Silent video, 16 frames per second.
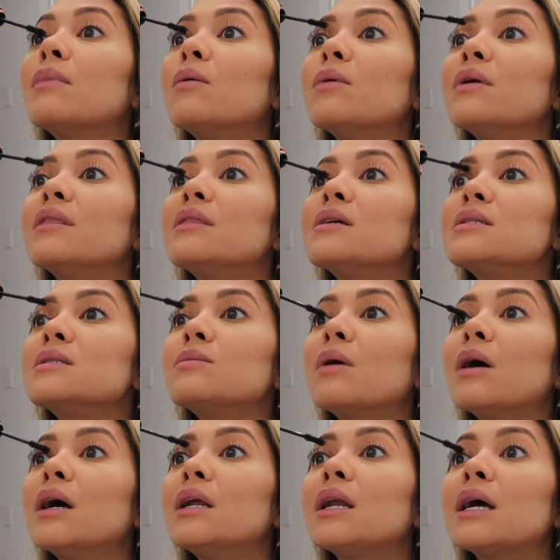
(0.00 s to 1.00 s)
but with this
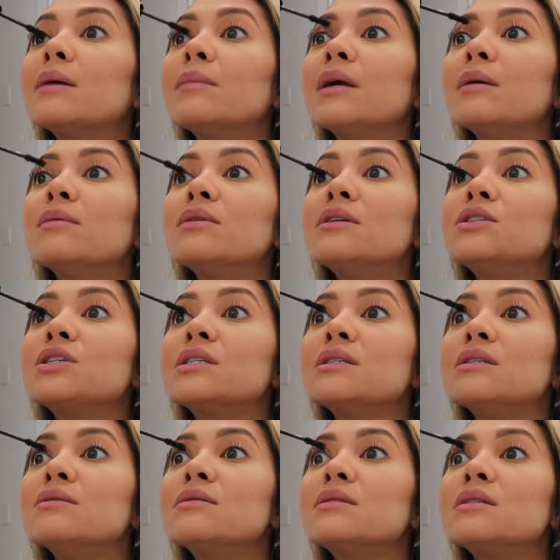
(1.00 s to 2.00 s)
one I'm able to
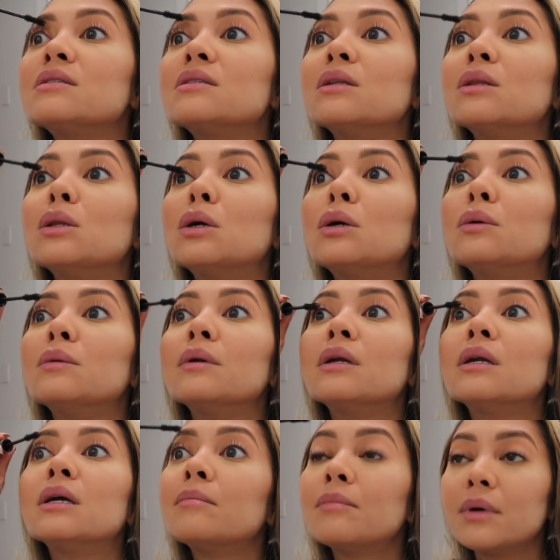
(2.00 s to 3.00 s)
just use this alone.